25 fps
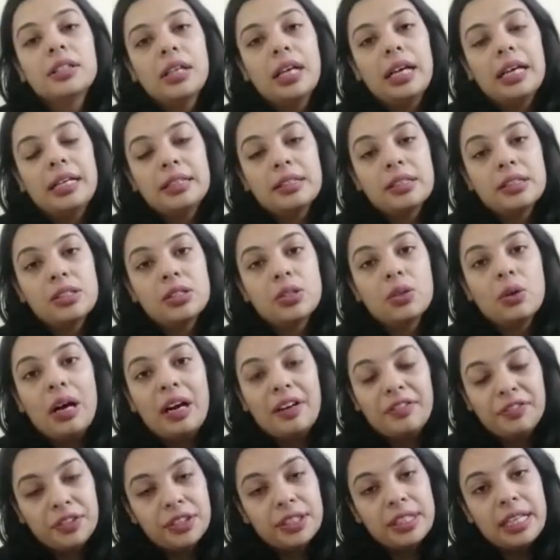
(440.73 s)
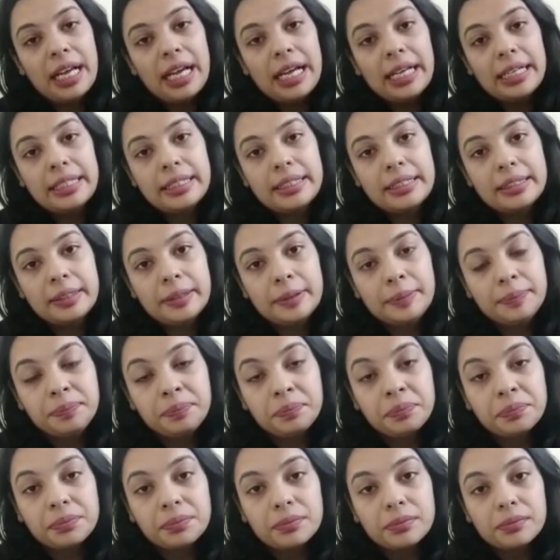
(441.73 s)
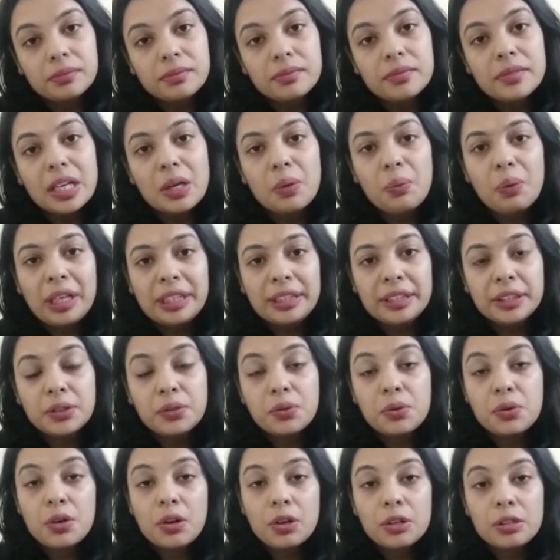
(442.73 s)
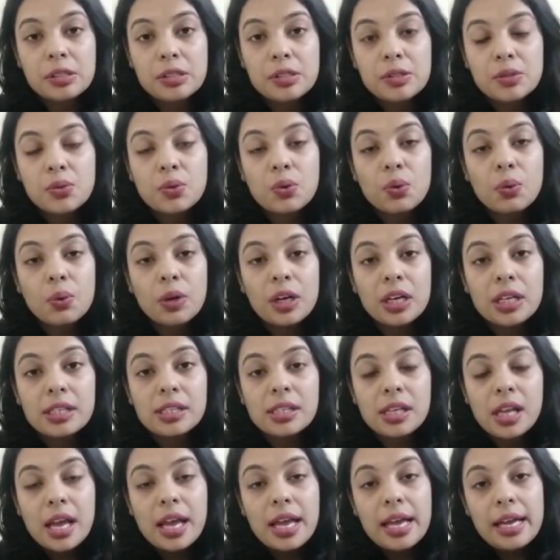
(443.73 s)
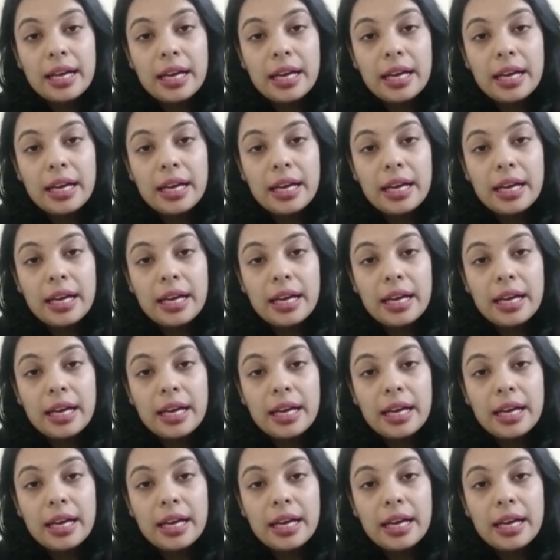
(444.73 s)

And so after that, one could also do was,